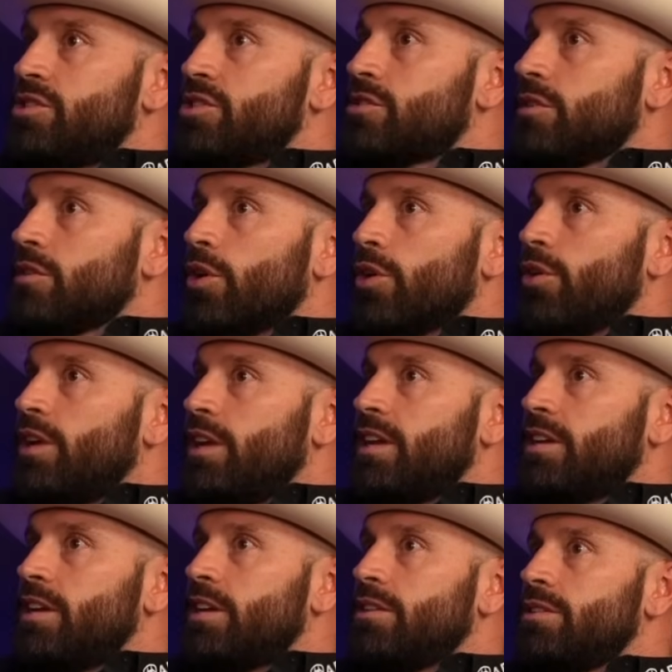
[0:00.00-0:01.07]
just learning
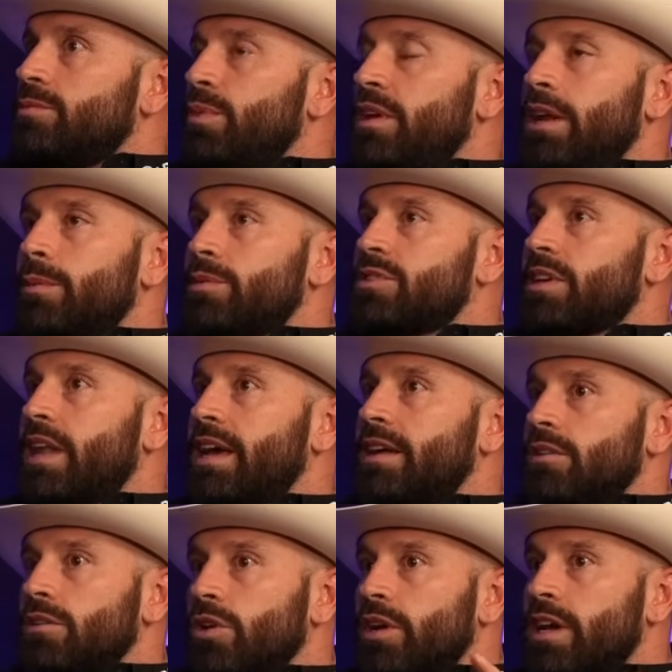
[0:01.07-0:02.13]
and being able to like
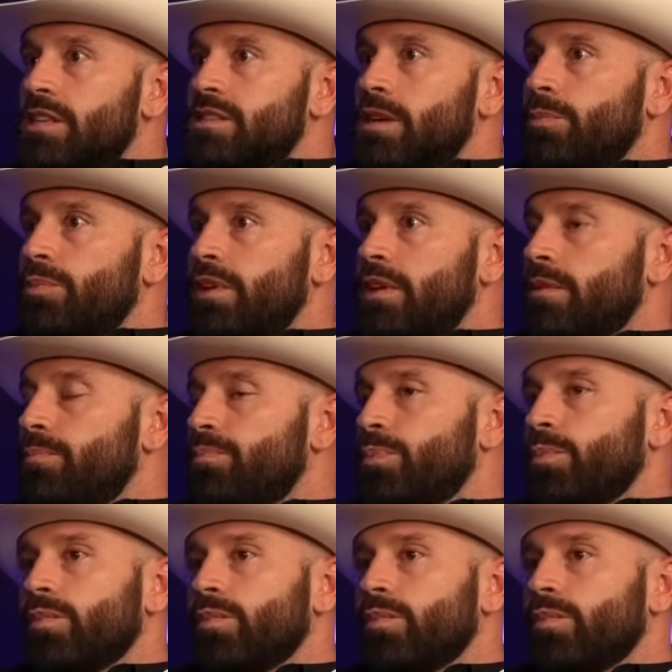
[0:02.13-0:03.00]
look at something,